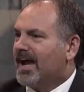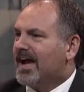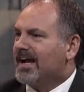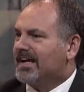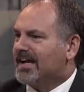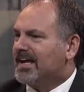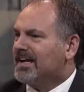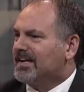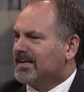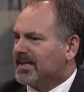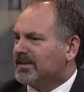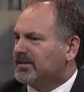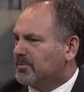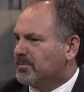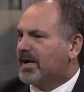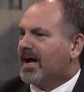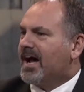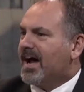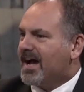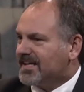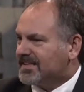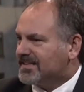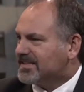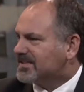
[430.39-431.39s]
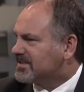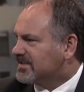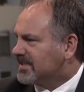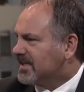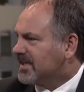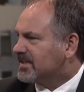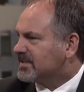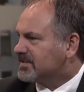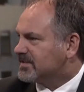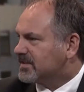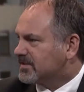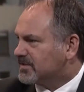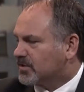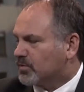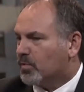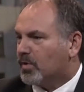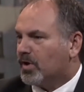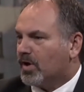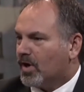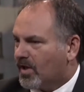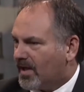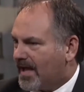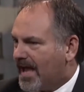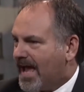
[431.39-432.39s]
I kind of got the behind the scenes as to
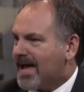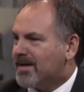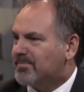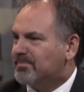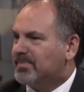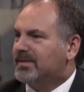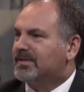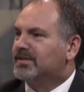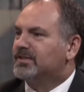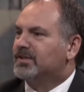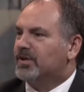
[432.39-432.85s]
what all happened.